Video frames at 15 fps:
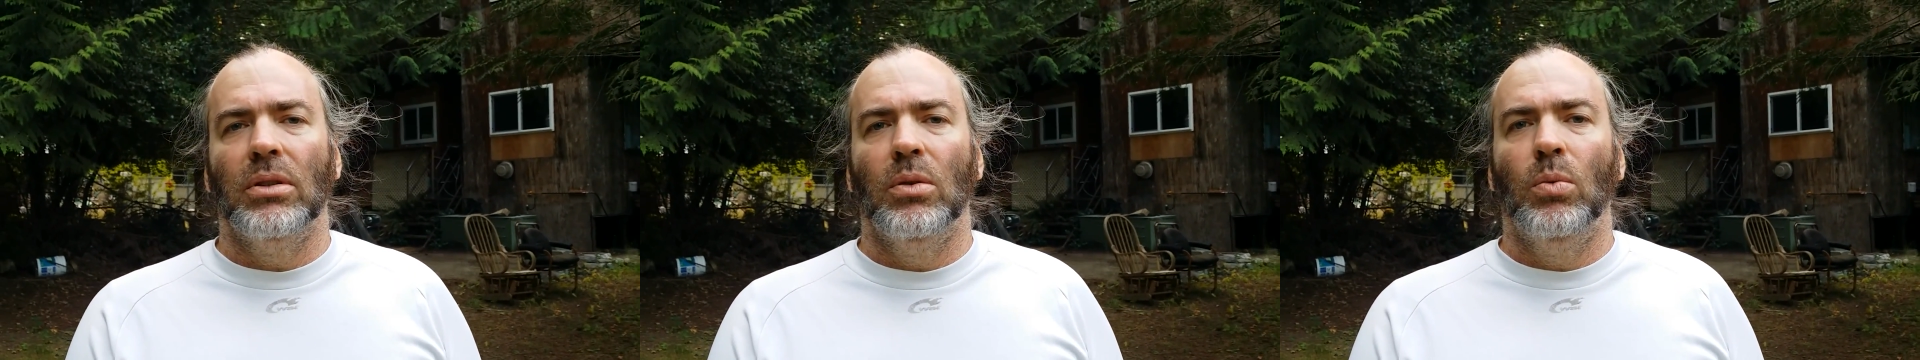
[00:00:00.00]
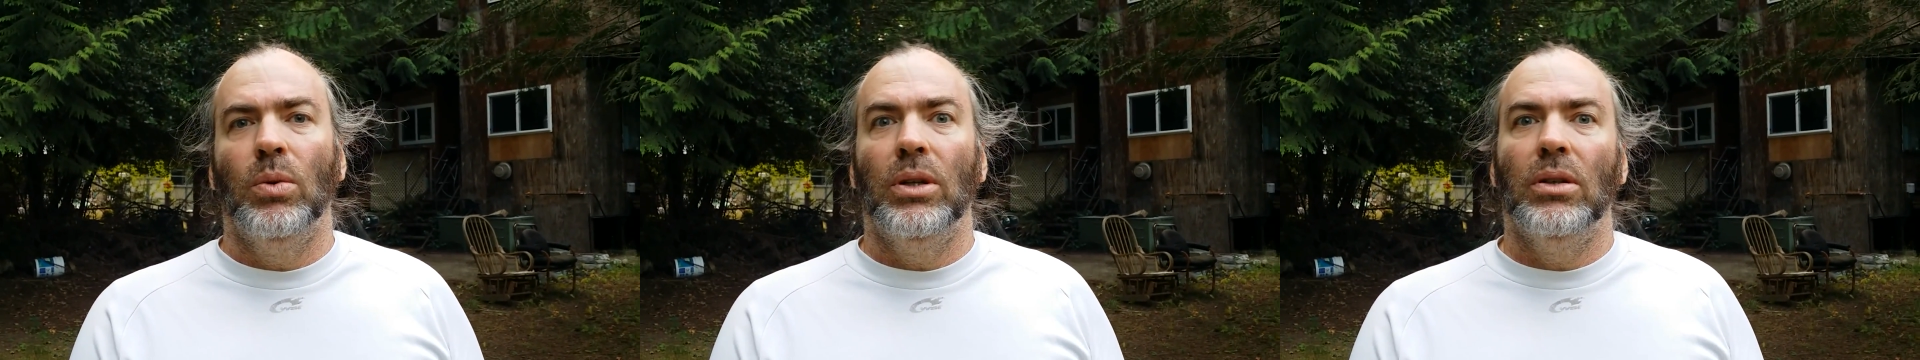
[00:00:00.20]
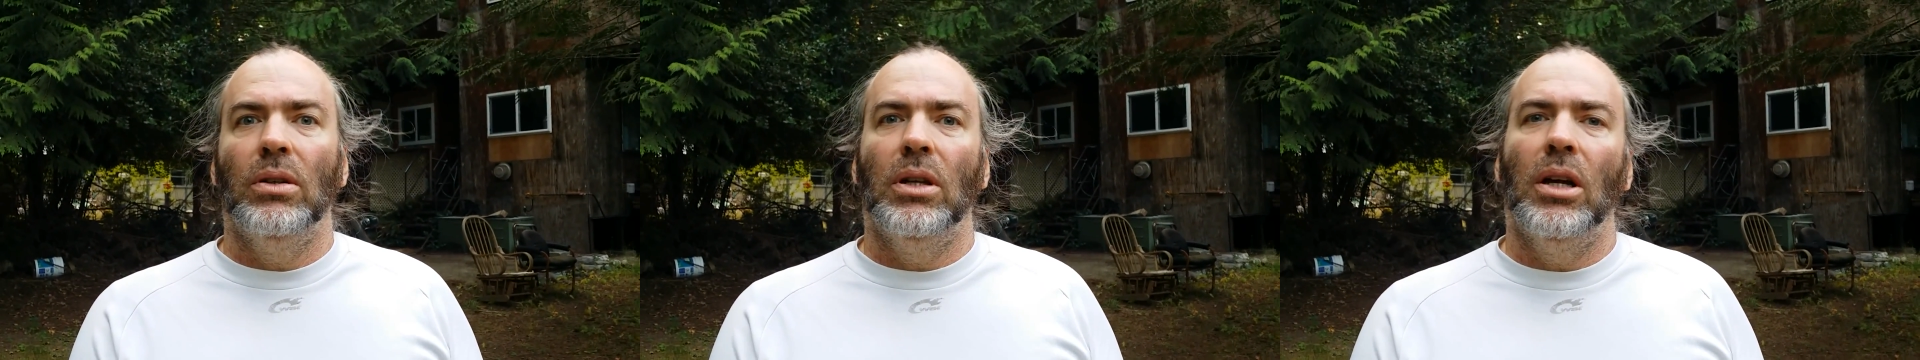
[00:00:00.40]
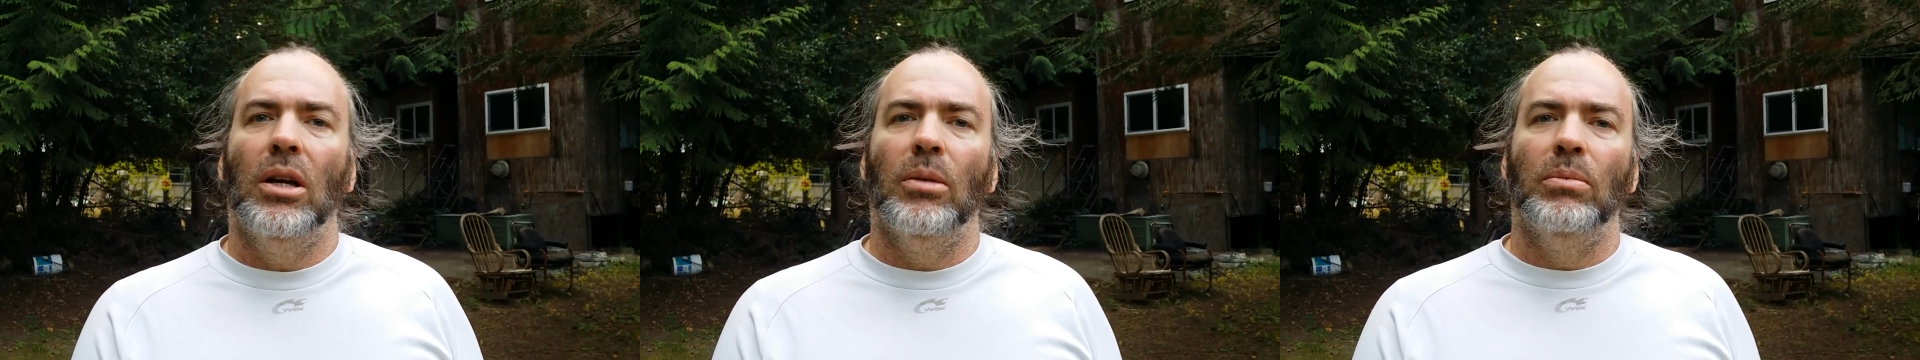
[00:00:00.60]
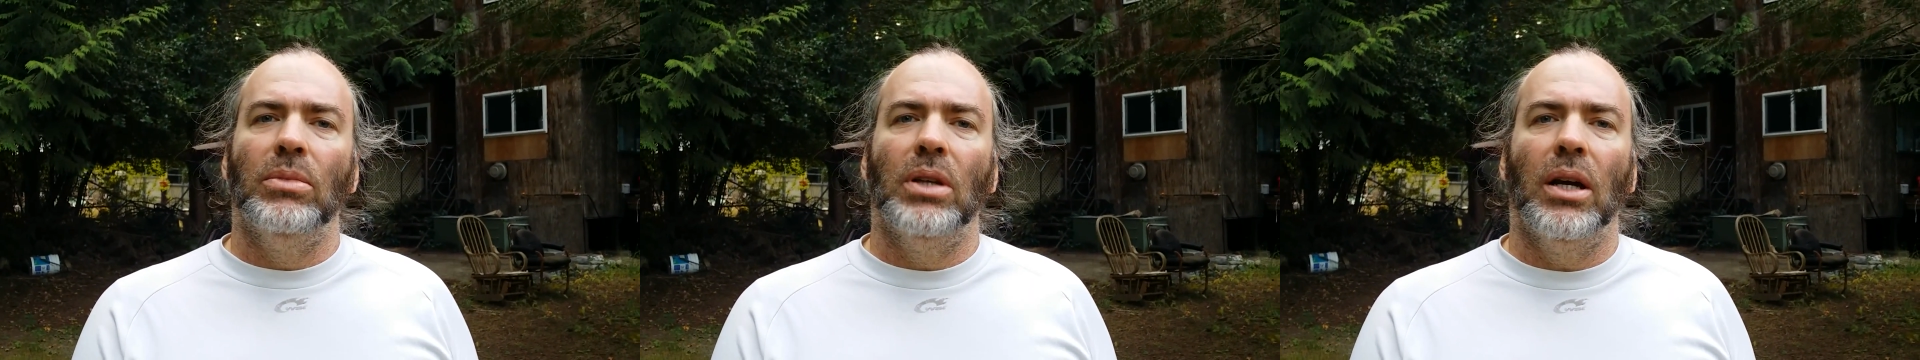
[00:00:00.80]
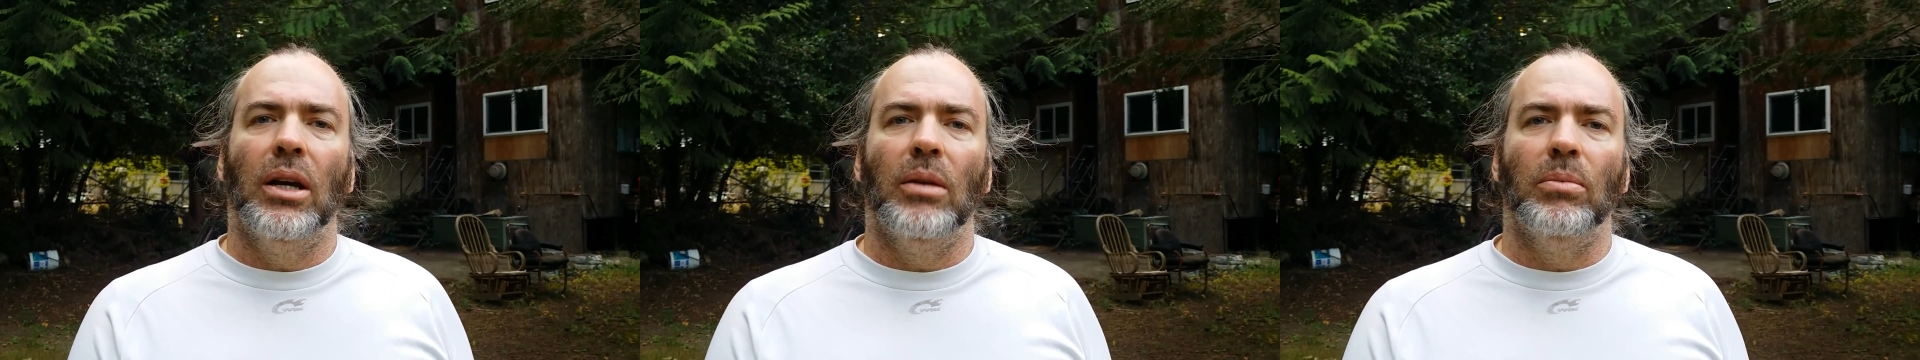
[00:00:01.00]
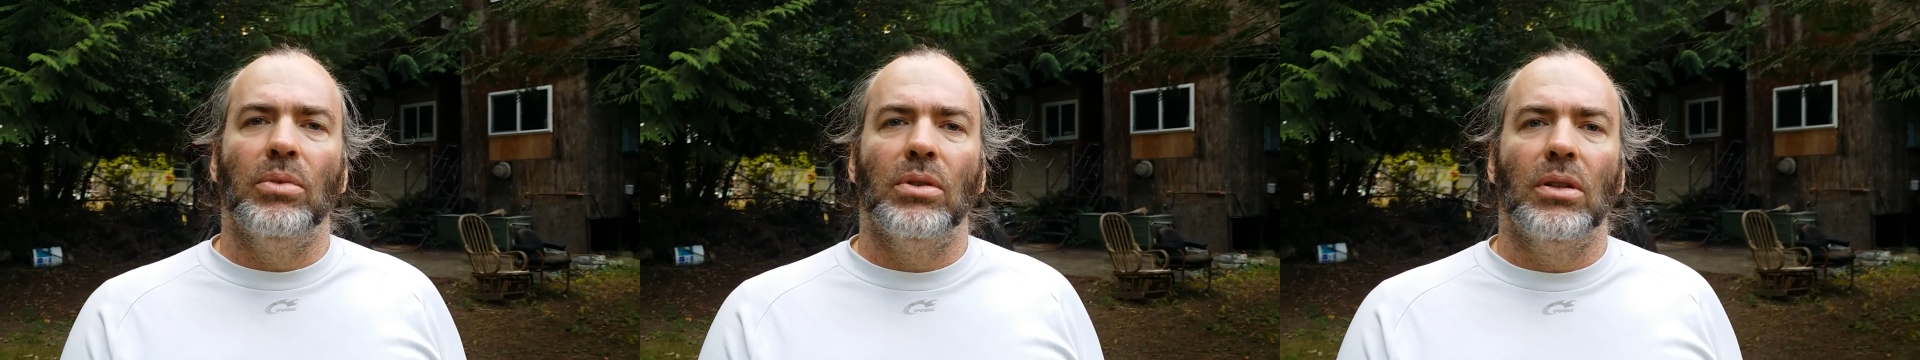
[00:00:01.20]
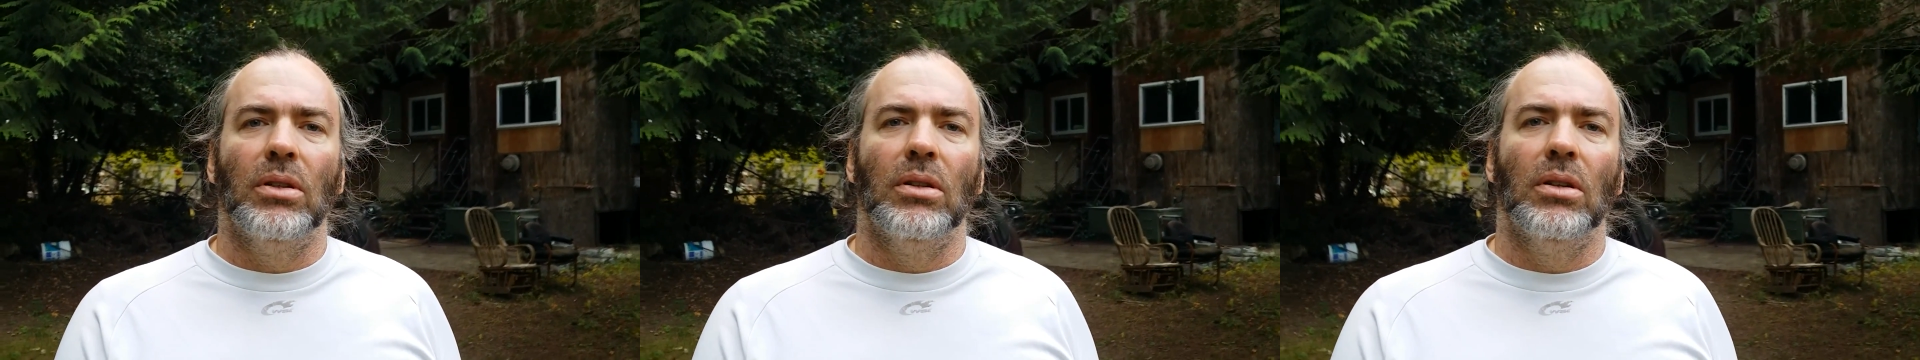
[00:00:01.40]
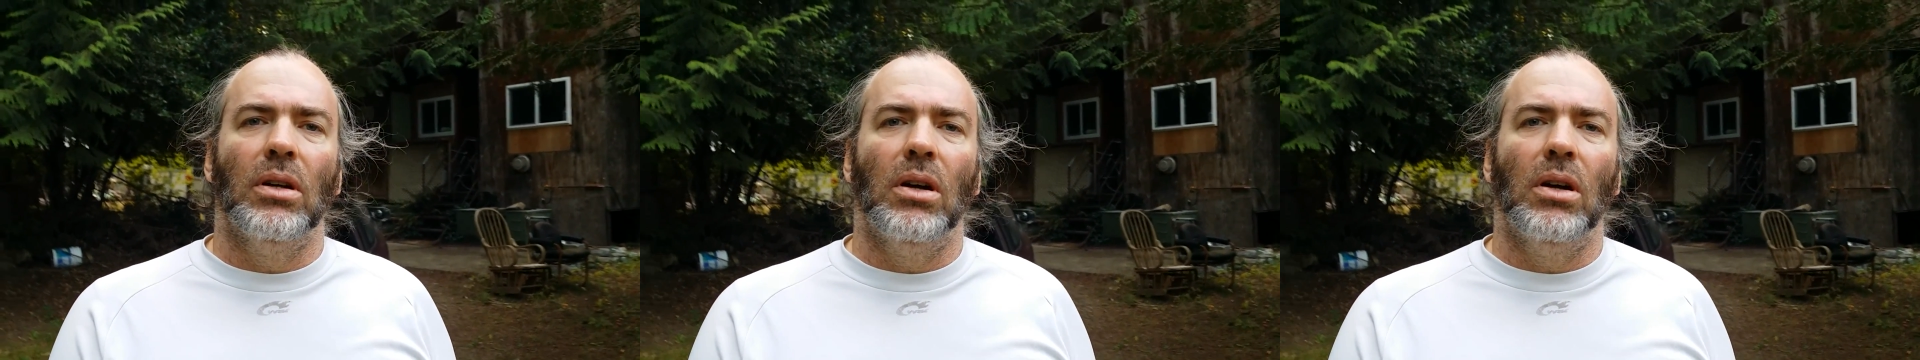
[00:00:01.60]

the wheel hub types and